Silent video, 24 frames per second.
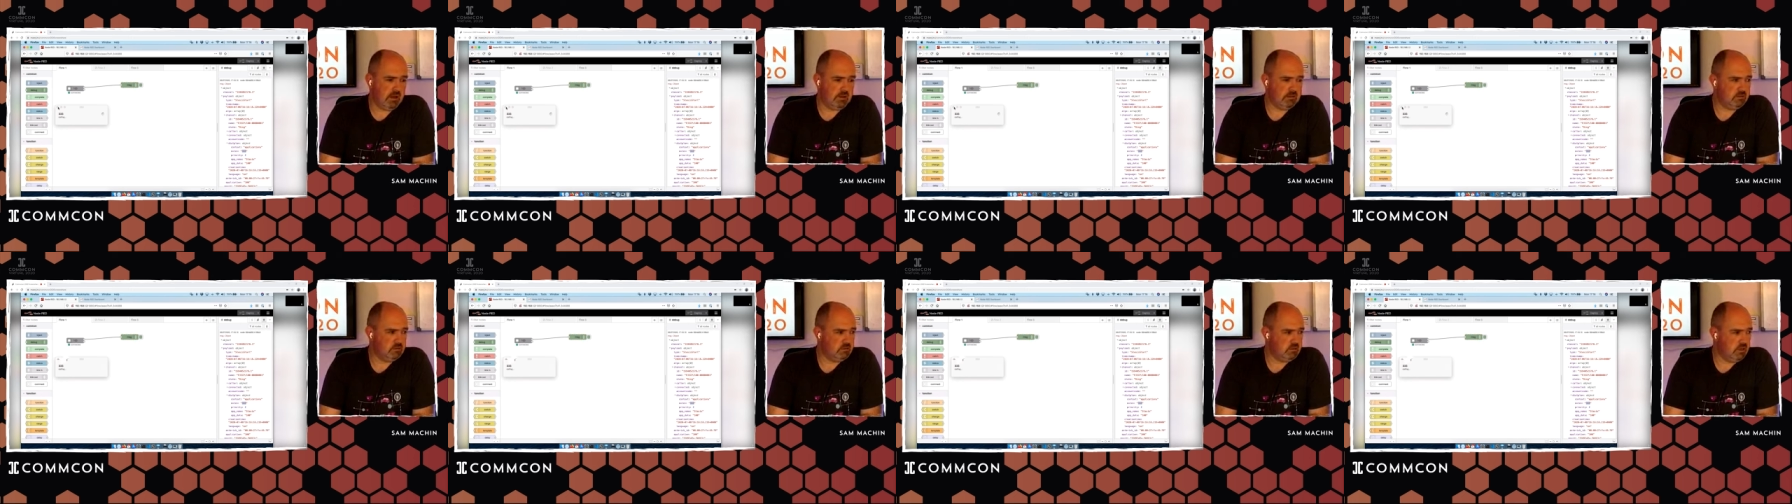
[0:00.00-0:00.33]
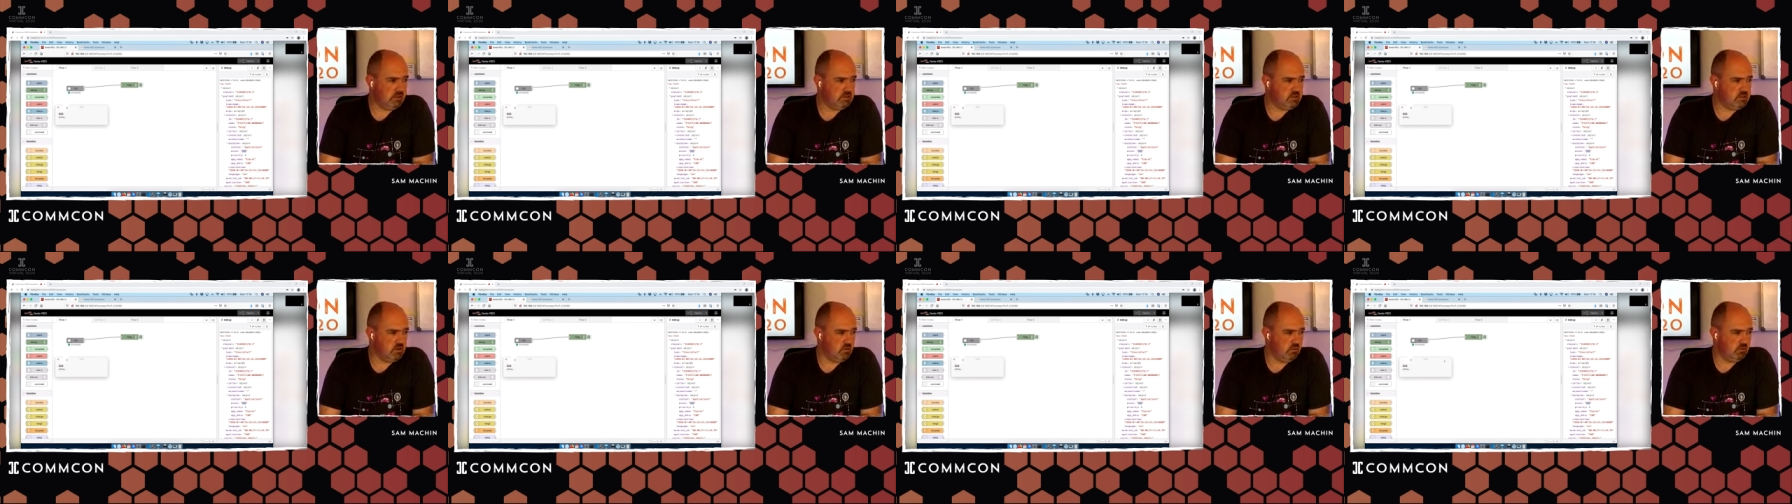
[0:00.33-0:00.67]

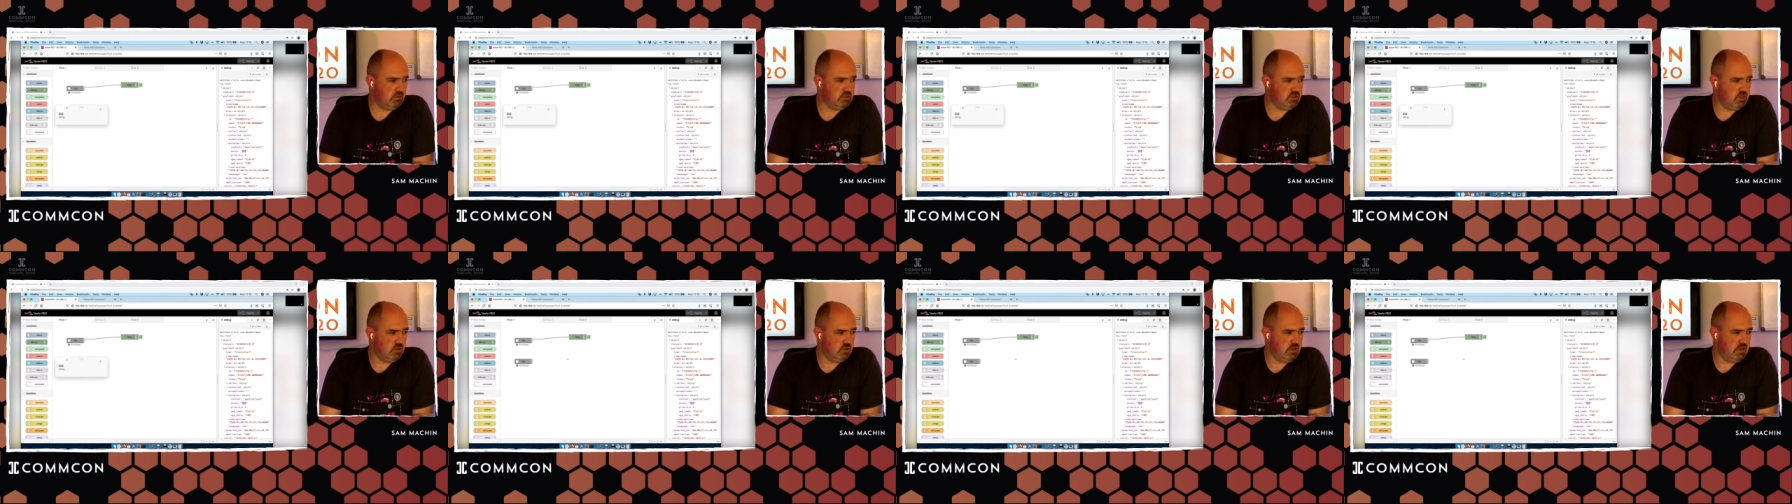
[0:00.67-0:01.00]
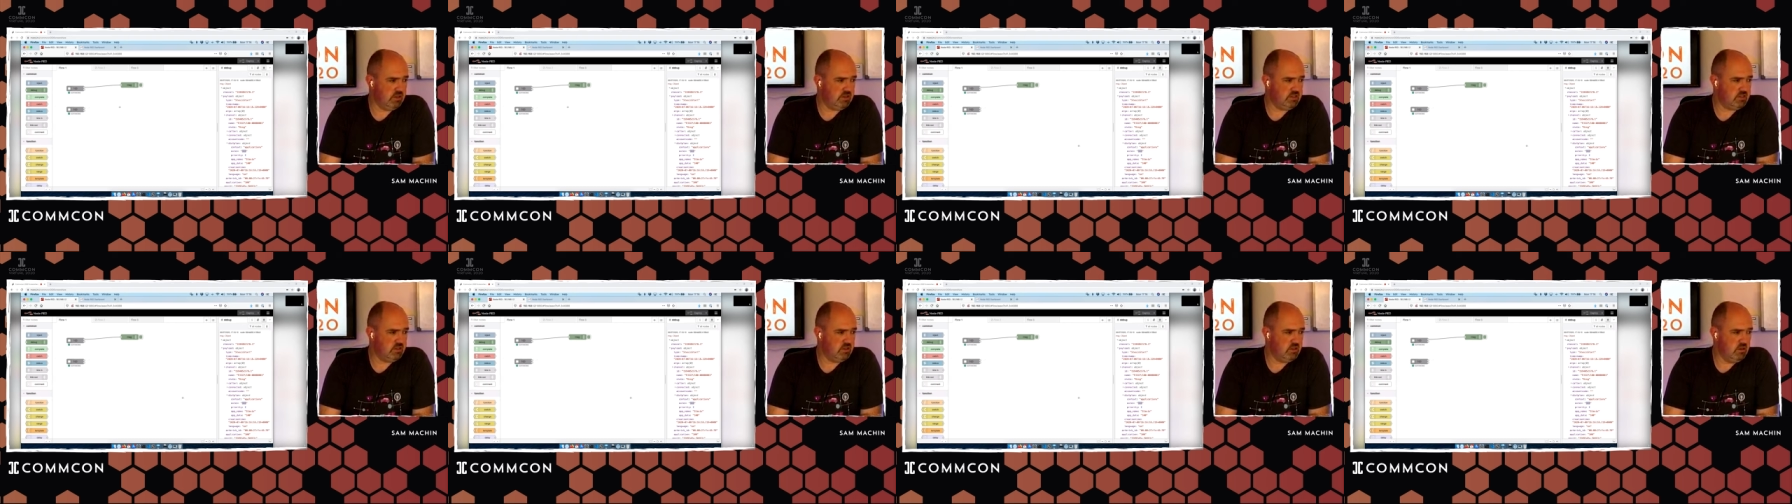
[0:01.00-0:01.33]
And so on. So
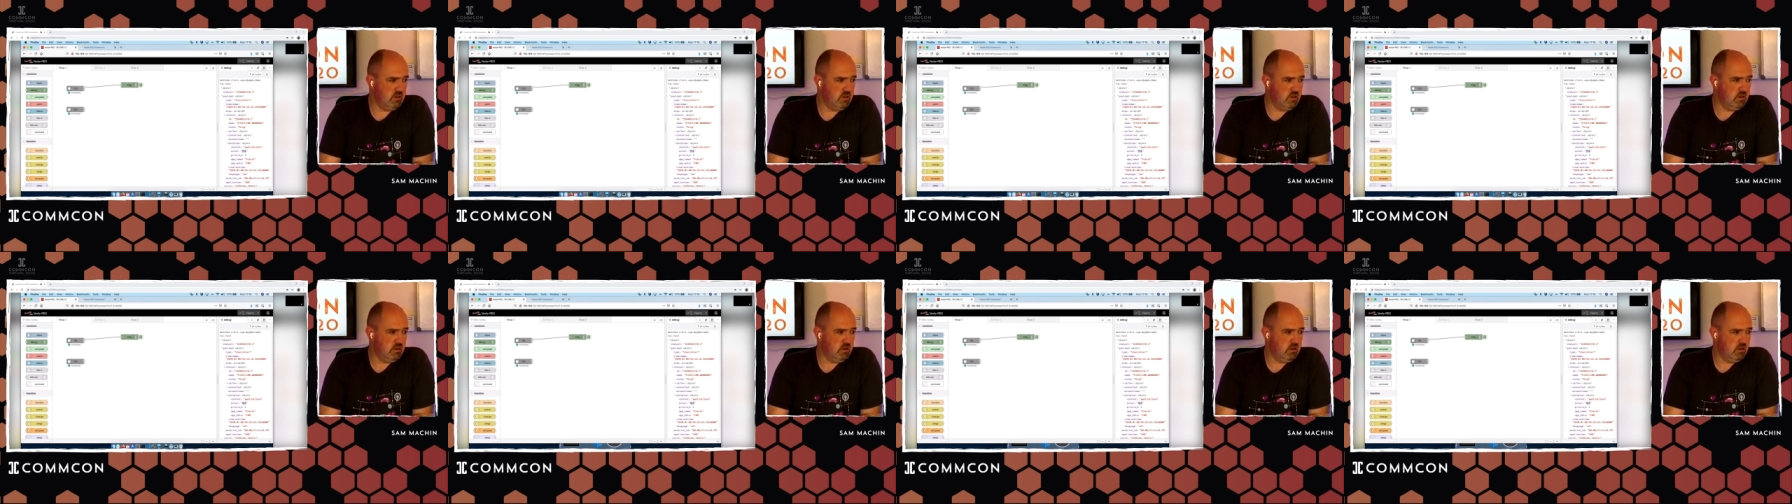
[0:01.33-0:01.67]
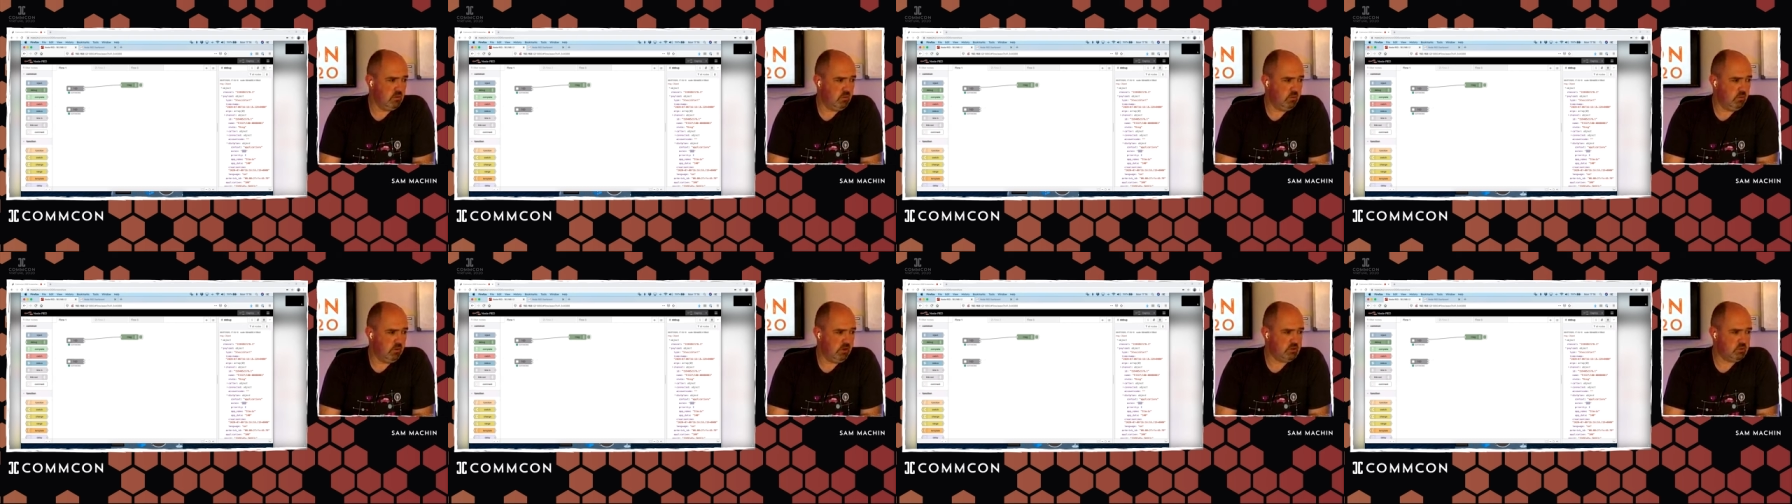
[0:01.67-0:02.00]
here's
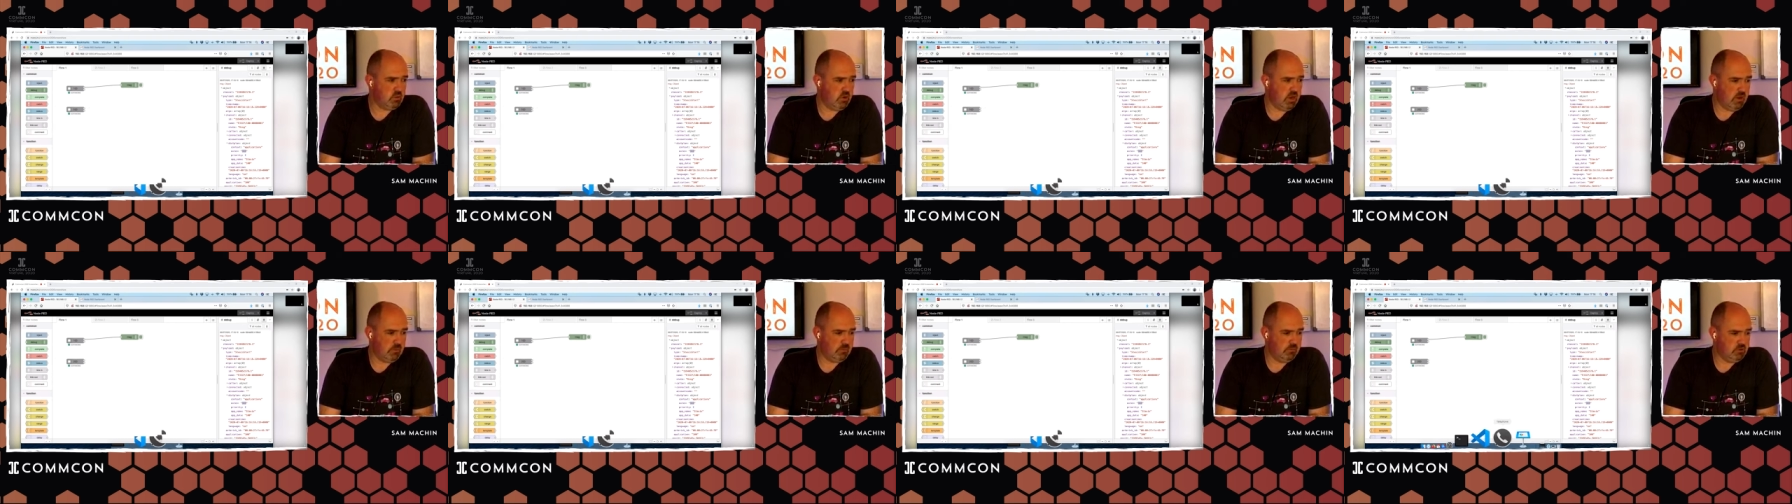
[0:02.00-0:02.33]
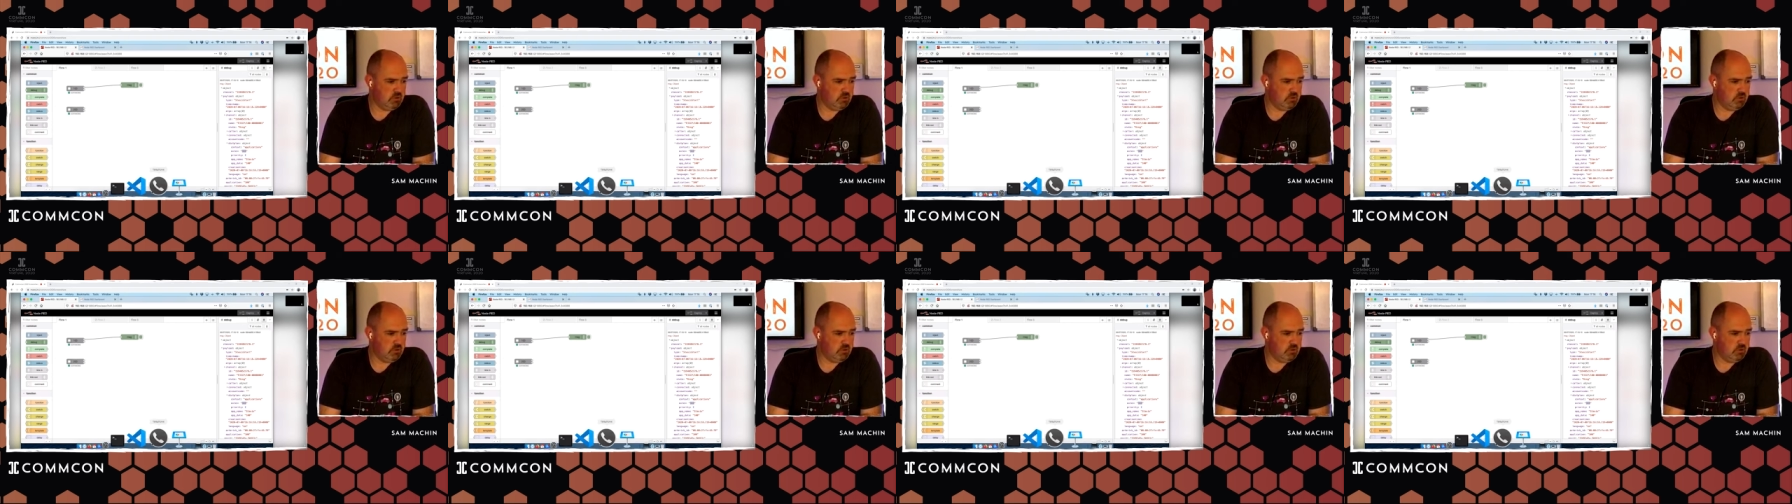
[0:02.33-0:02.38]
what